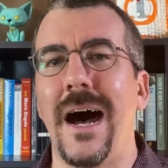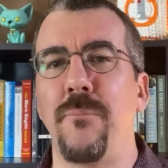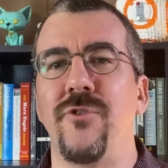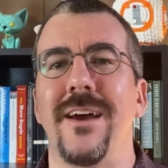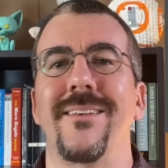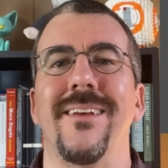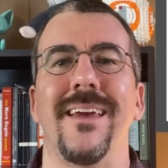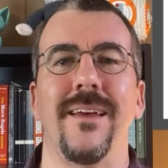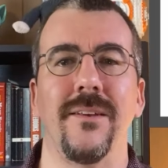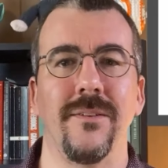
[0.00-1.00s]
object
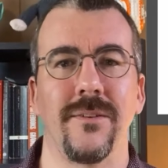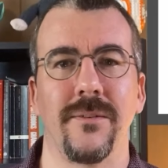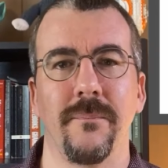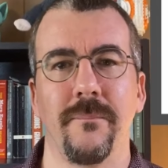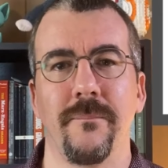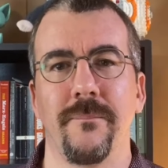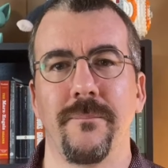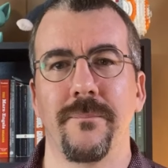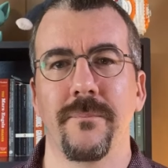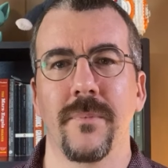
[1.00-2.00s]
is.
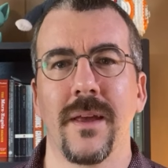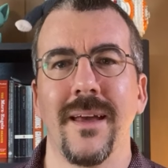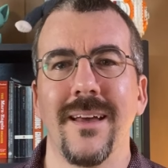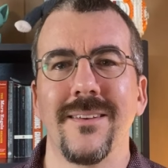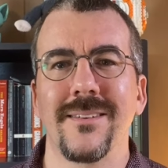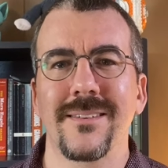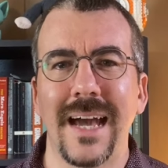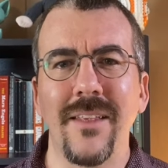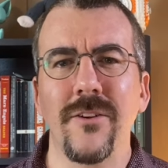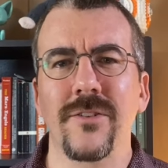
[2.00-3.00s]

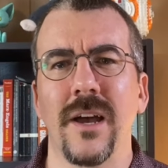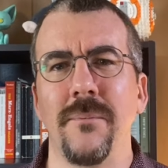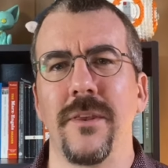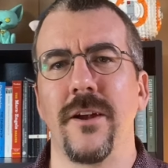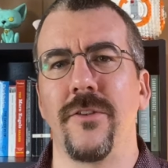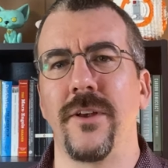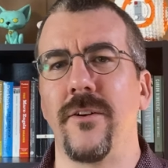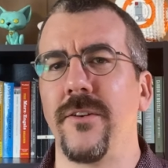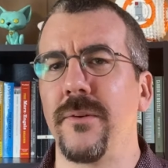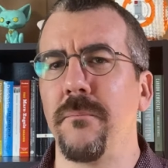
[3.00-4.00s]
Scholars come to their
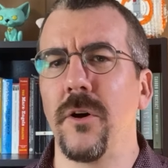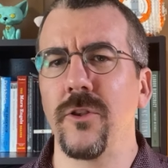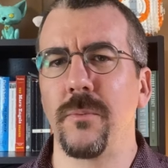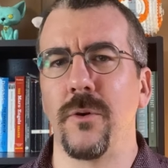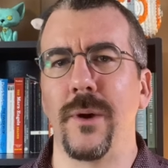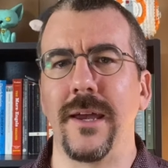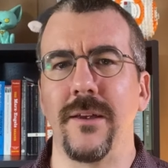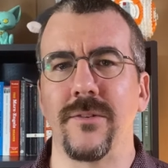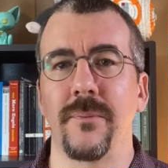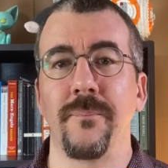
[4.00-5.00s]
theories in multiple
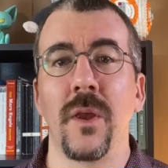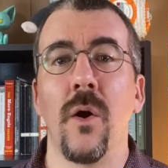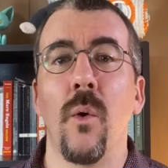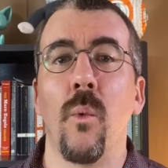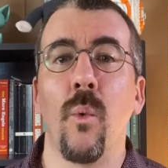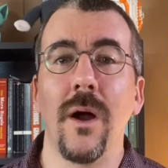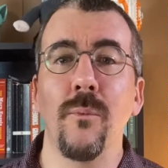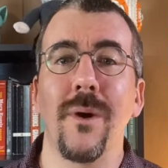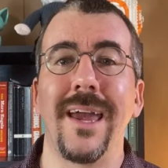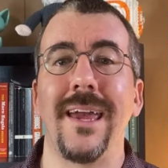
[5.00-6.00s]
ways. One
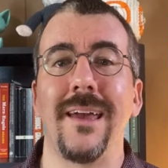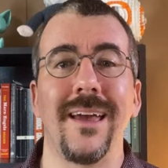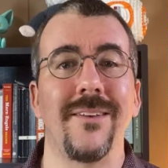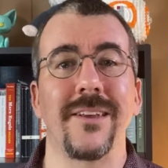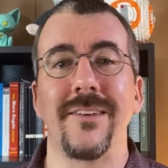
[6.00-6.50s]
way is a